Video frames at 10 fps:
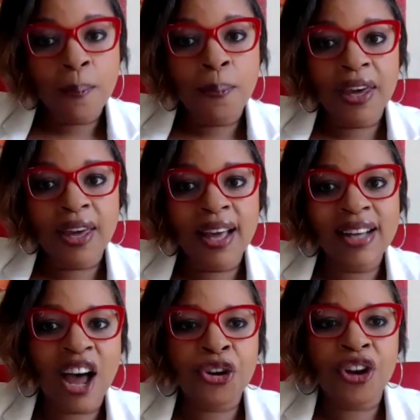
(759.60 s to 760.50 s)
because
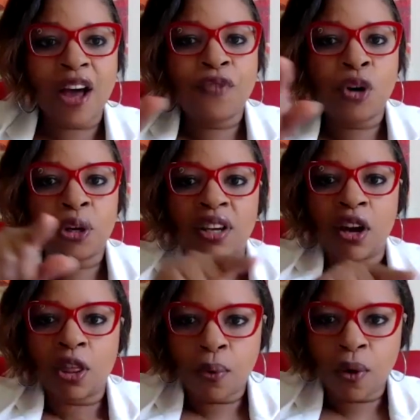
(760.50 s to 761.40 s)
now you're not focusing
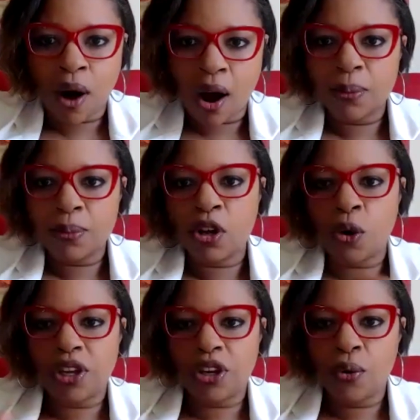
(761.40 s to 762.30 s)
on the problem. So
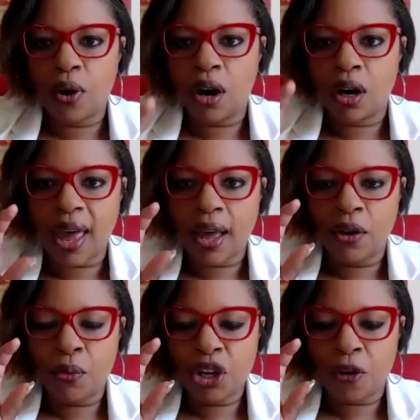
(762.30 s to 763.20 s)
when your
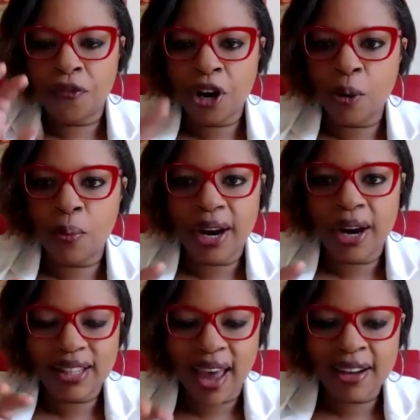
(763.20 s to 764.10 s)
fear brain
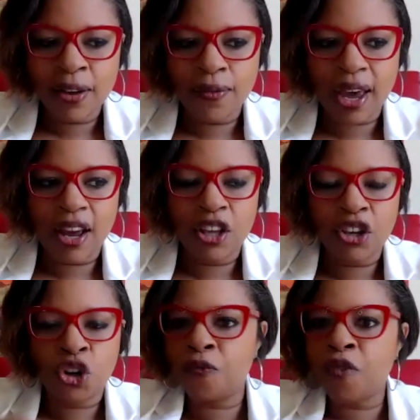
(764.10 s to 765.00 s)
is activated,
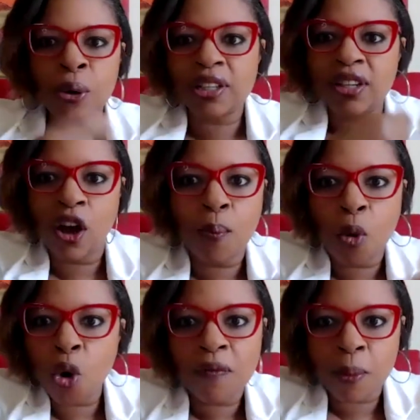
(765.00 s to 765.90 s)
you're focusing on
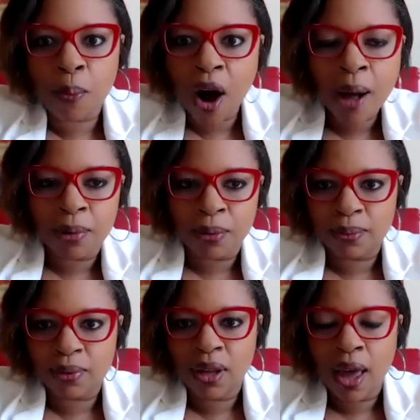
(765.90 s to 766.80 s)
more of the
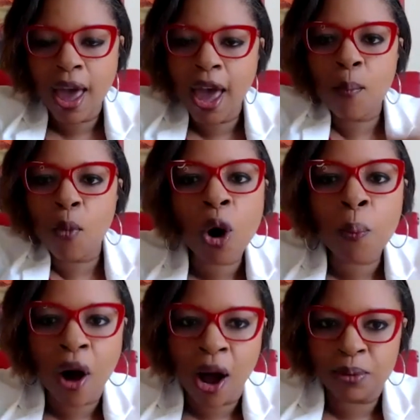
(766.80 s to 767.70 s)
problems and more
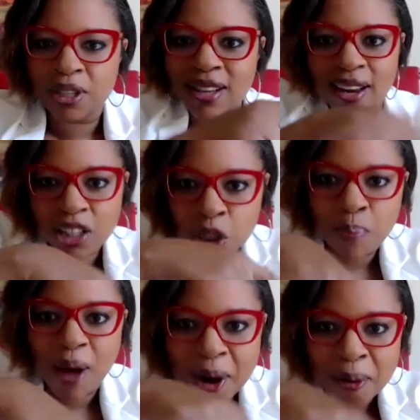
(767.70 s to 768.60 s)
problems. It's like a
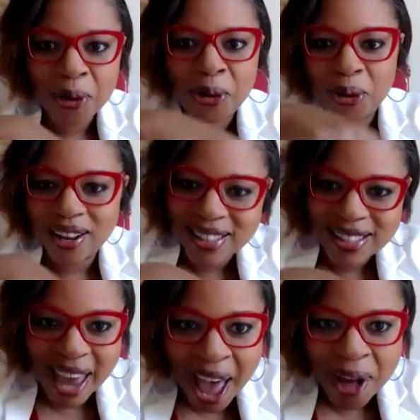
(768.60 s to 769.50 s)
spiral,
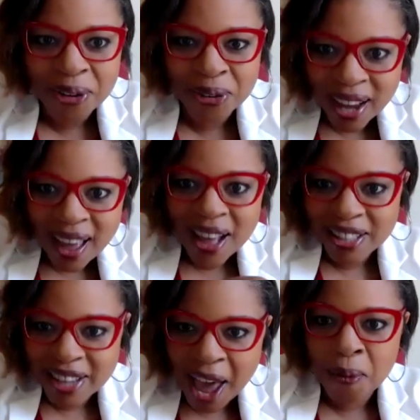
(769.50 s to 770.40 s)

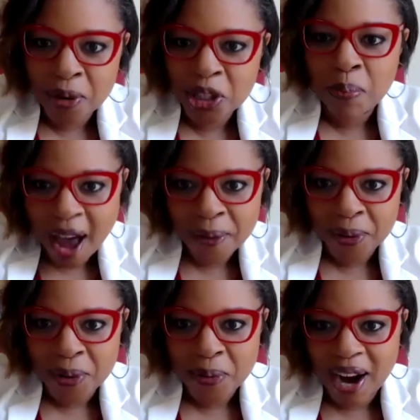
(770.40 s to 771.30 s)
downward
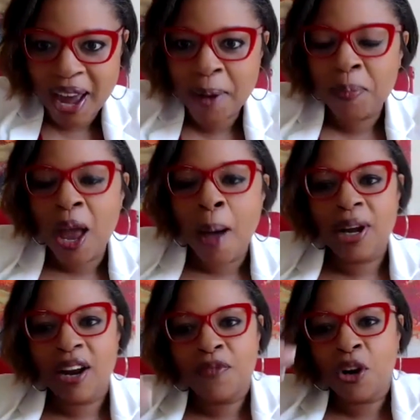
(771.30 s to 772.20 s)
spiral, right?
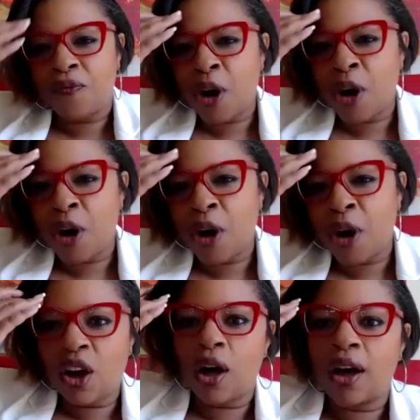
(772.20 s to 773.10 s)
But if you're
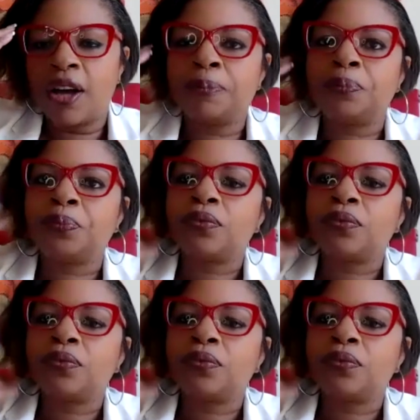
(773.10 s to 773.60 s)
focusing on